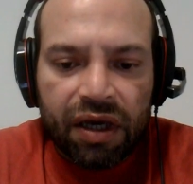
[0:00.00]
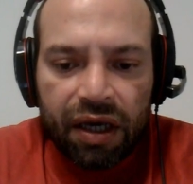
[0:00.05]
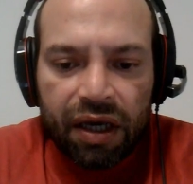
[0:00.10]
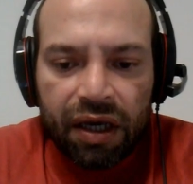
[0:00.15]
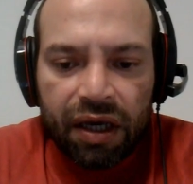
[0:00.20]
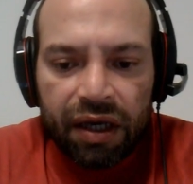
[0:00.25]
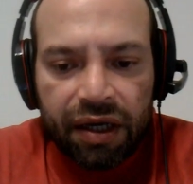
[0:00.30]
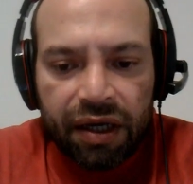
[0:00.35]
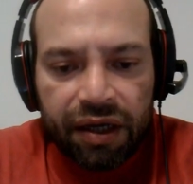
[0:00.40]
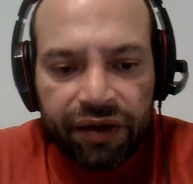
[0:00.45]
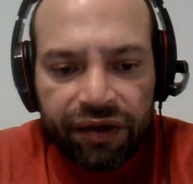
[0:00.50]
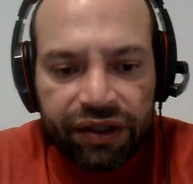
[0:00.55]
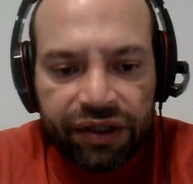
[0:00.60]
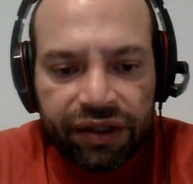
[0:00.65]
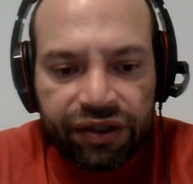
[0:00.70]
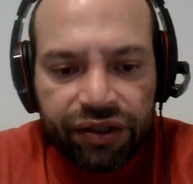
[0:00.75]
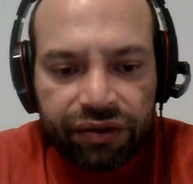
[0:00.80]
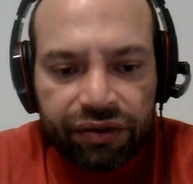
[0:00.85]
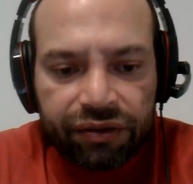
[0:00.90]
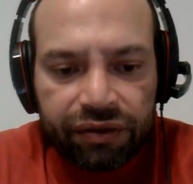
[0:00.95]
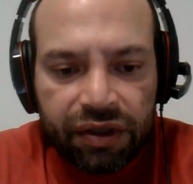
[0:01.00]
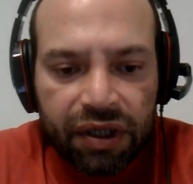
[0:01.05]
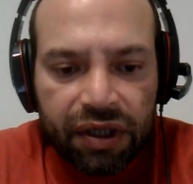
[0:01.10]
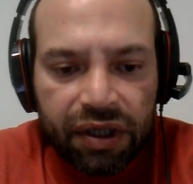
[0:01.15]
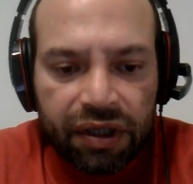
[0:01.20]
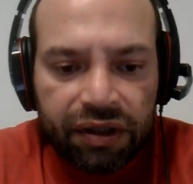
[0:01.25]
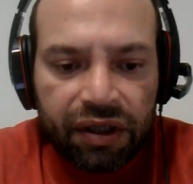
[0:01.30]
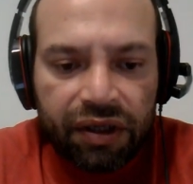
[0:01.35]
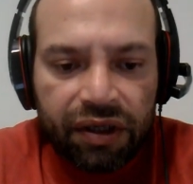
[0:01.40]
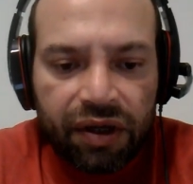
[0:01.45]
In addition,
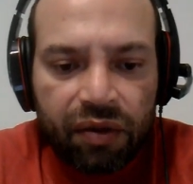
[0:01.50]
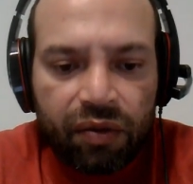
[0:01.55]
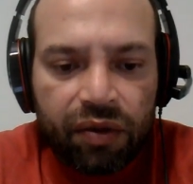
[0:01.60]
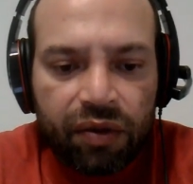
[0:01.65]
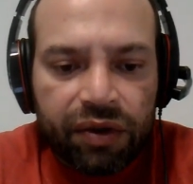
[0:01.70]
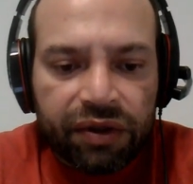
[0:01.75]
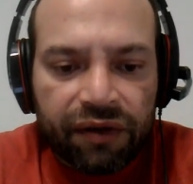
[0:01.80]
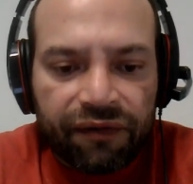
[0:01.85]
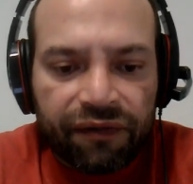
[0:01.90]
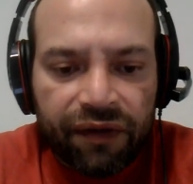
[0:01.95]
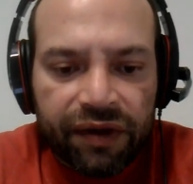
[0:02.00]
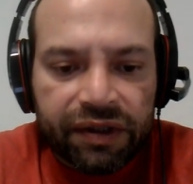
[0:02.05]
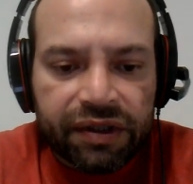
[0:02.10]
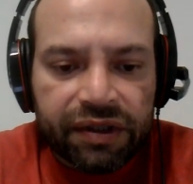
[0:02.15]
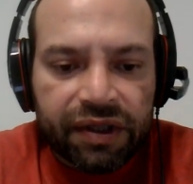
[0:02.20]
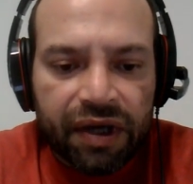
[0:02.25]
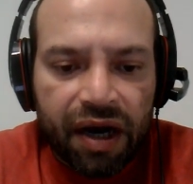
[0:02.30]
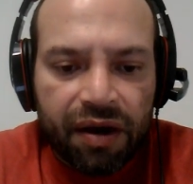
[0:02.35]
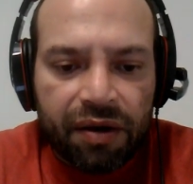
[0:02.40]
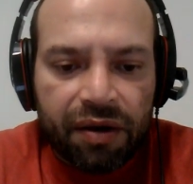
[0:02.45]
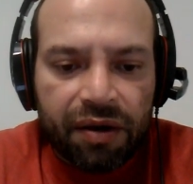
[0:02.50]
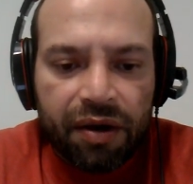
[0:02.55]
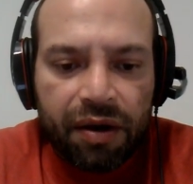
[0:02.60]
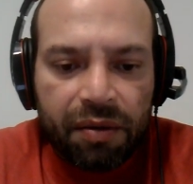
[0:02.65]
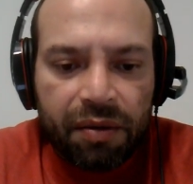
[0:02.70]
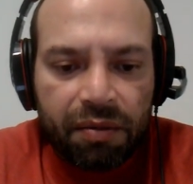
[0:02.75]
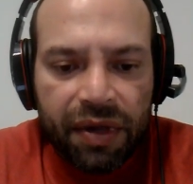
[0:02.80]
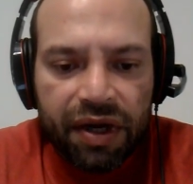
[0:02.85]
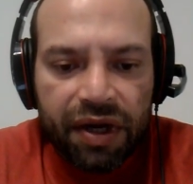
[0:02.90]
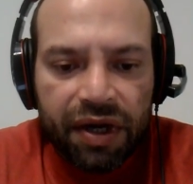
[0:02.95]
the network interface card
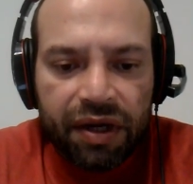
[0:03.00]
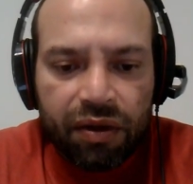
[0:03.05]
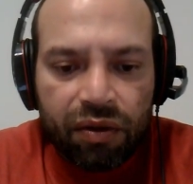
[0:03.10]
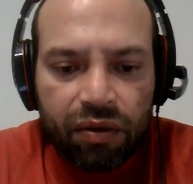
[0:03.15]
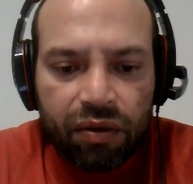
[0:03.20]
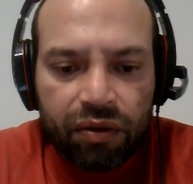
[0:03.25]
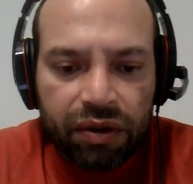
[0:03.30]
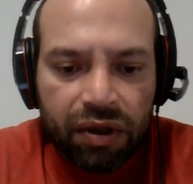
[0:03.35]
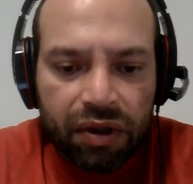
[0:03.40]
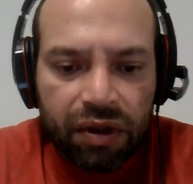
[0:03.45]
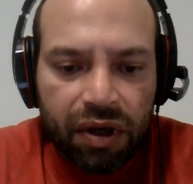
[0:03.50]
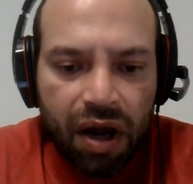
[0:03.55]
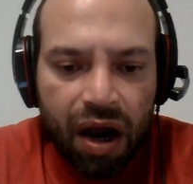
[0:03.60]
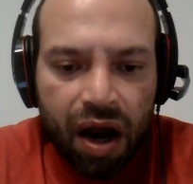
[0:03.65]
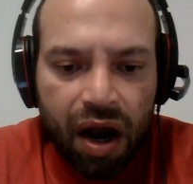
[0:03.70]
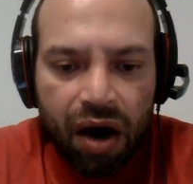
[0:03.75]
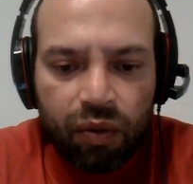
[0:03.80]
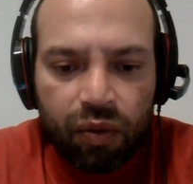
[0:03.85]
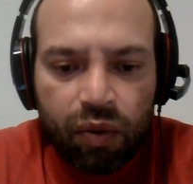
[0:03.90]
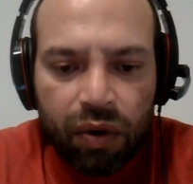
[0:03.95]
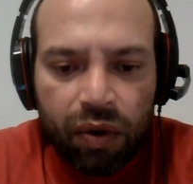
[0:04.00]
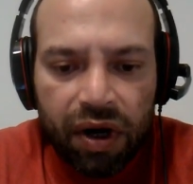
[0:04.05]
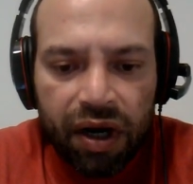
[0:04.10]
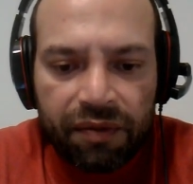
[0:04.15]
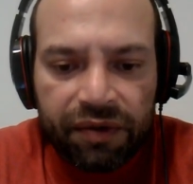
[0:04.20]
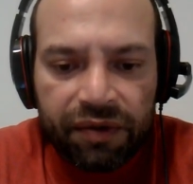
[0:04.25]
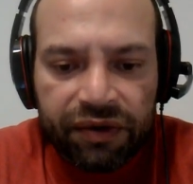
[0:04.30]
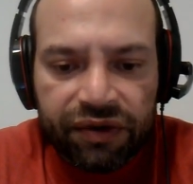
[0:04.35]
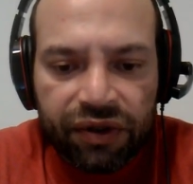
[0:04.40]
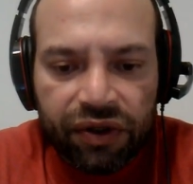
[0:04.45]
may include
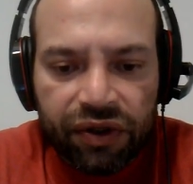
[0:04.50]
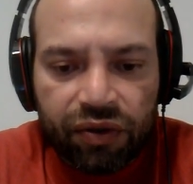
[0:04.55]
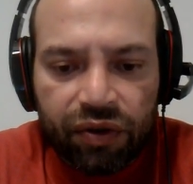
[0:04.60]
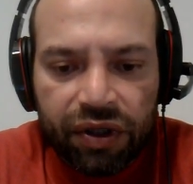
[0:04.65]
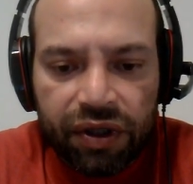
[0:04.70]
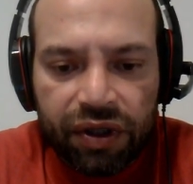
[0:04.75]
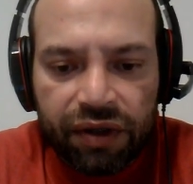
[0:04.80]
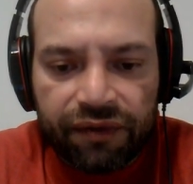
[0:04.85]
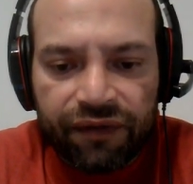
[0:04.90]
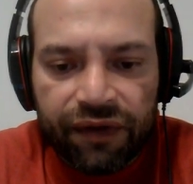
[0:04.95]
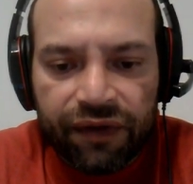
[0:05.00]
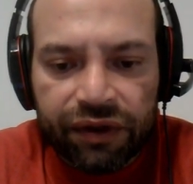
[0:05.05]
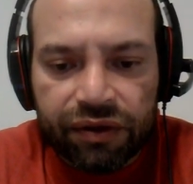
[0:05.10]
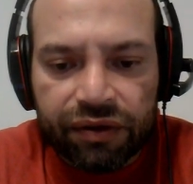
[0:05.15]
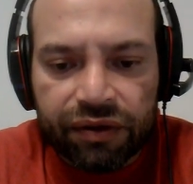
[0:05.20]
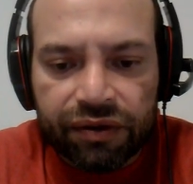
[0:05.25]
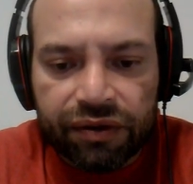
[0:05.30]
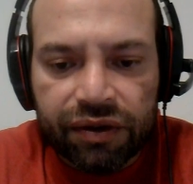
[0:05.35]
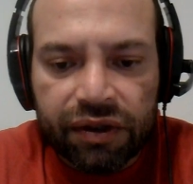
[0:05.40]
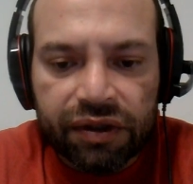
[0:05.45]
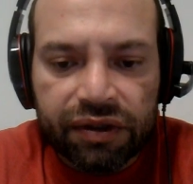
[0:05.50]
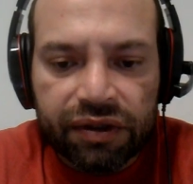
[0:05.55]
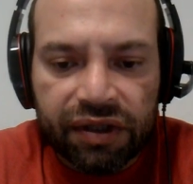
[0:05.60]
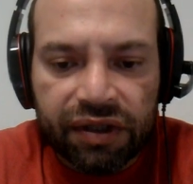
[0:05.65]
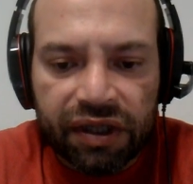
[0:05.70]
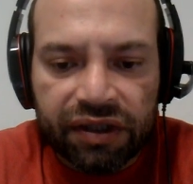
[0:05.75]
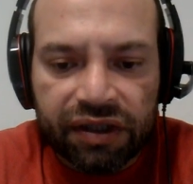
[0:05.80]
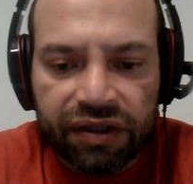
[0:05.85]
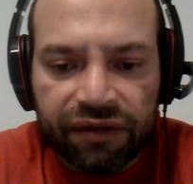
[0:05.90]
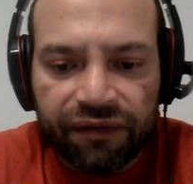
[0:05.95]
hardware-level security features,
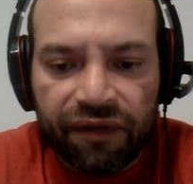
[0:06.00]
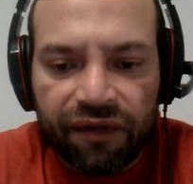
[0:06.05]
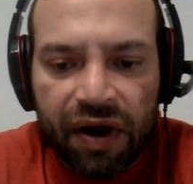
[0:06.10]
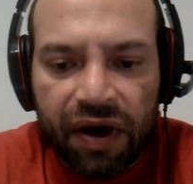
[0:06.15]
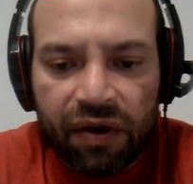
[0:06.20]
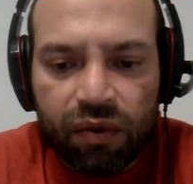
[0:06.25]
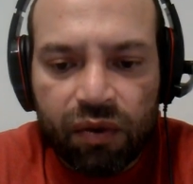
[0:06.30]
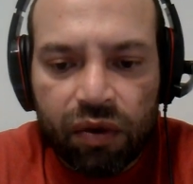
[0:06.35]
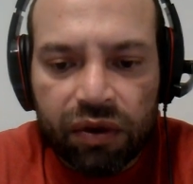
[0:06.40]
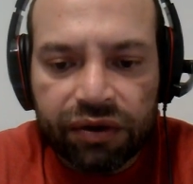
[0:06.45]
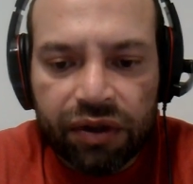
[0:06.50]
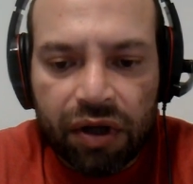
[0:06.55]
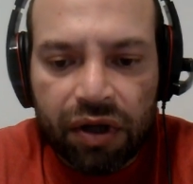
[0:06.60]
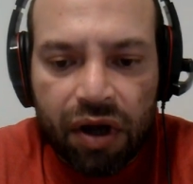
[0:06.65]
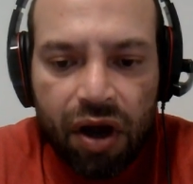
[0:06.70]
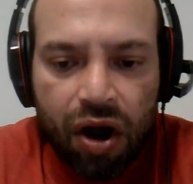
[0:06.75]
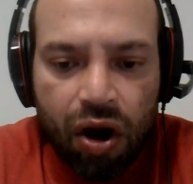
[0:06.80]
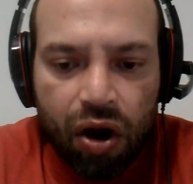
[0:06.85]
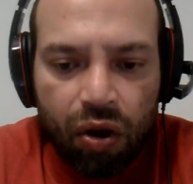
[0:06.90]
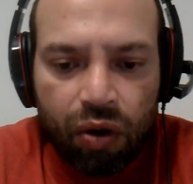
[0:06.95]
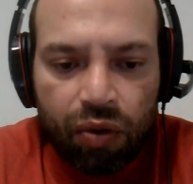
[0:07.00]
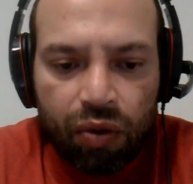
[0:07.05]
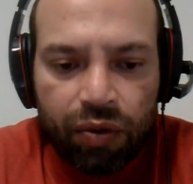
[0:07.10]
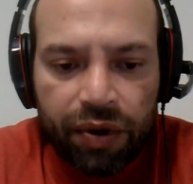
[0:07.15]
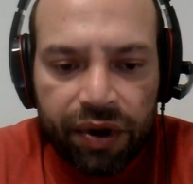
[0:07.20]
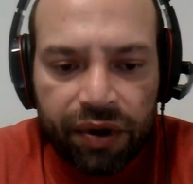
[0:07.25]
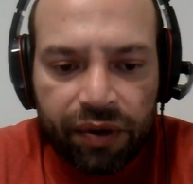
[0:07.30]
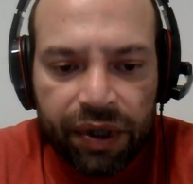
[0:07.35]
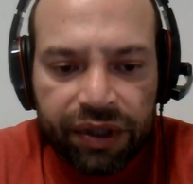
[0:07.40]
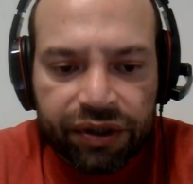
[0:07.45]
such as firewalls or
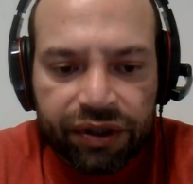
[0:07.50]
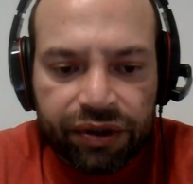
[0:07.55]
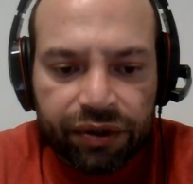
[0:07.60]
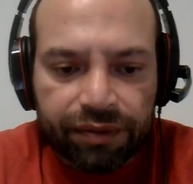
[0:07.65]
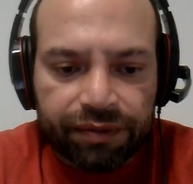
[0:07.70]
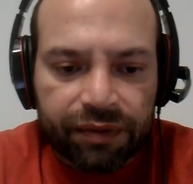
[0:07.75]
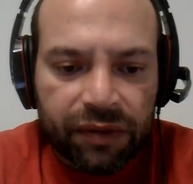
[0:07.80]
encryption,